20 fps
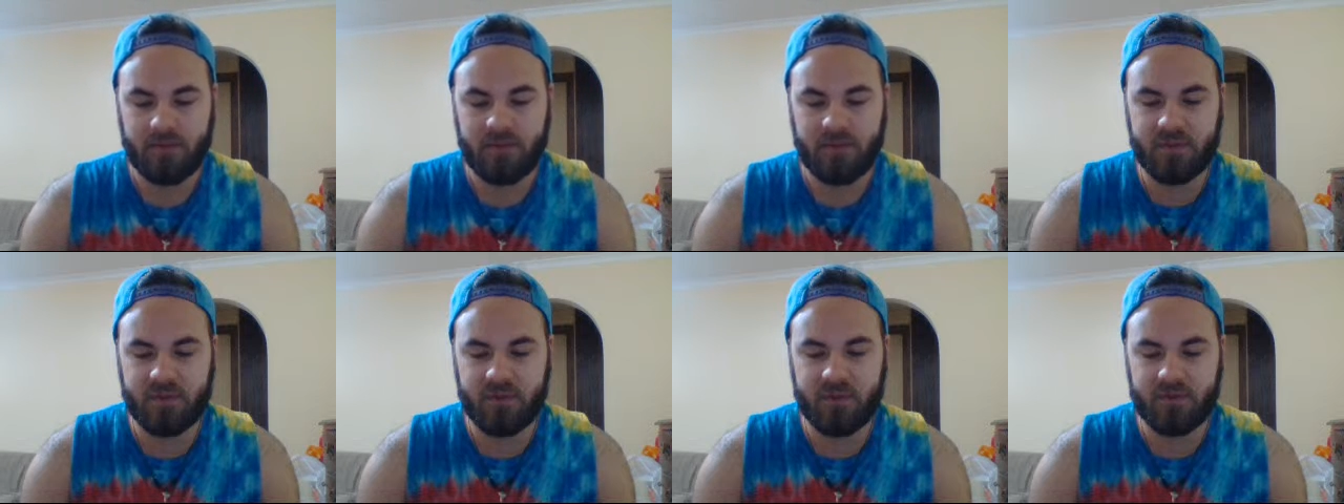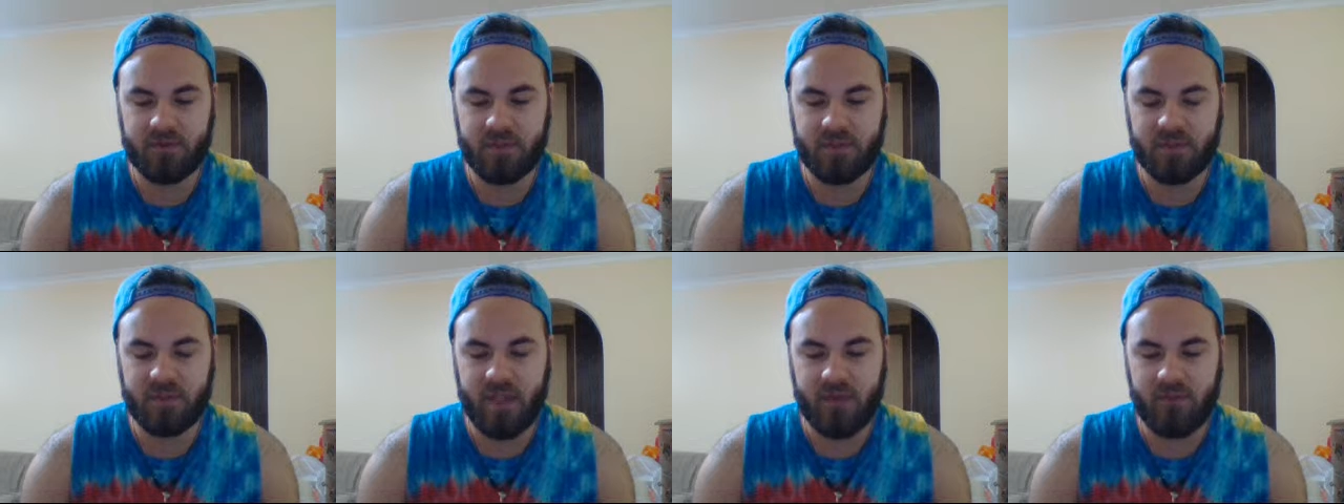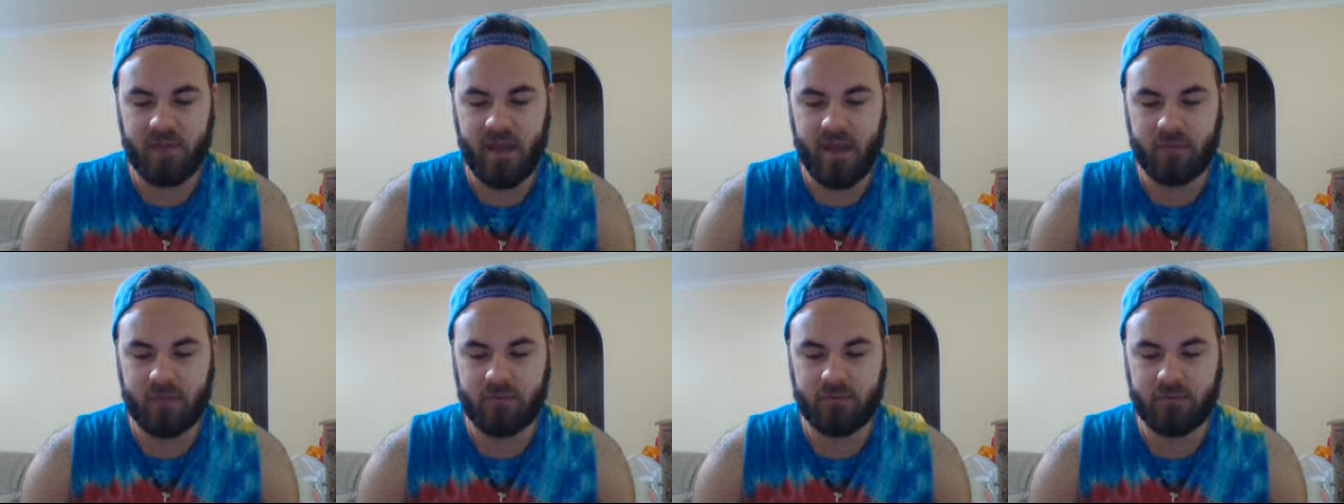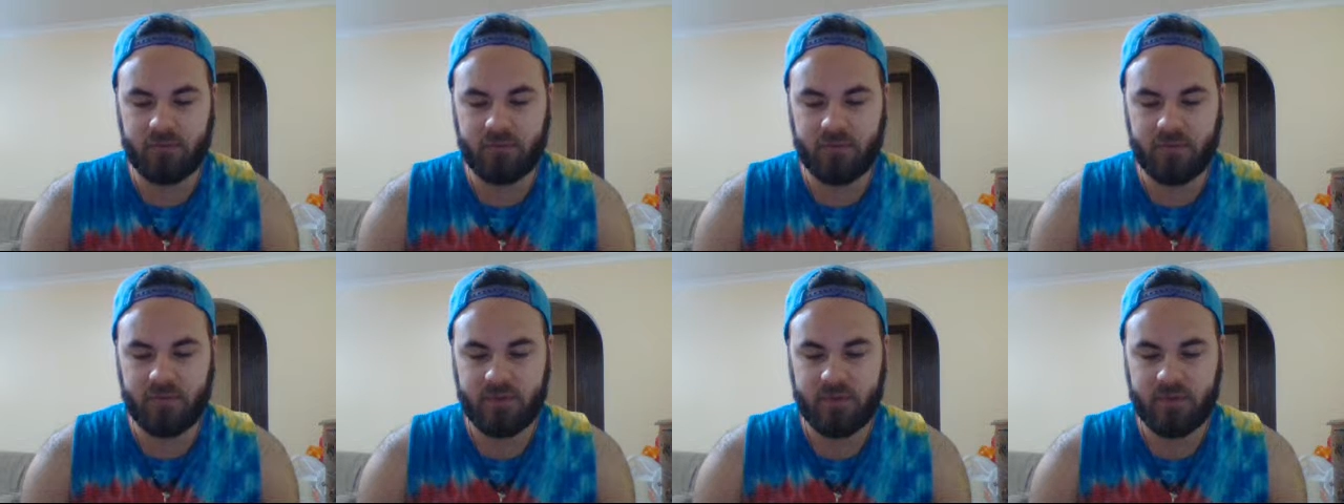So does he have the
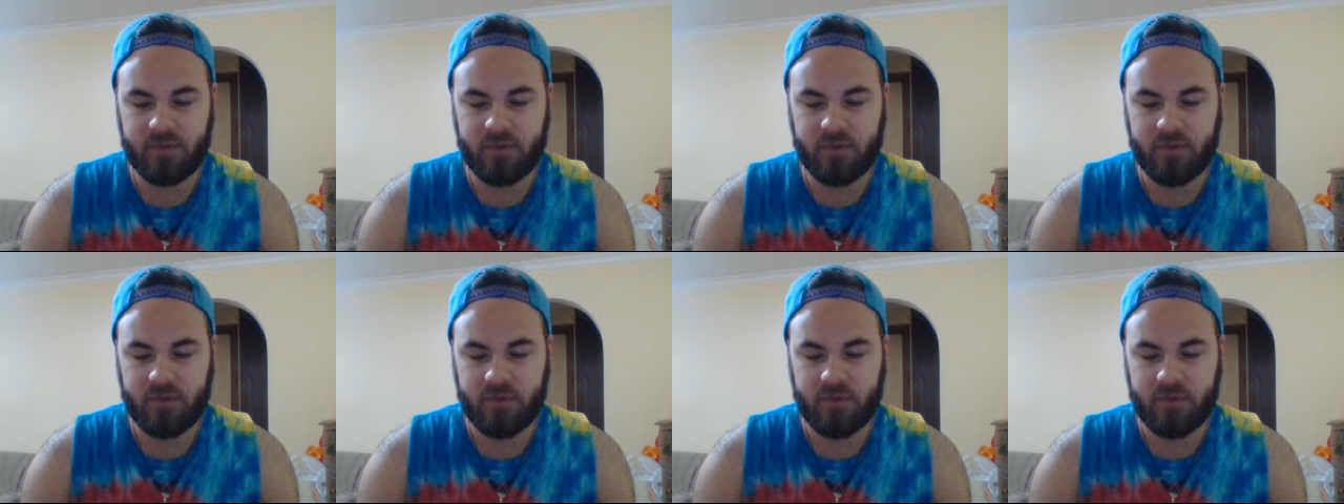apples?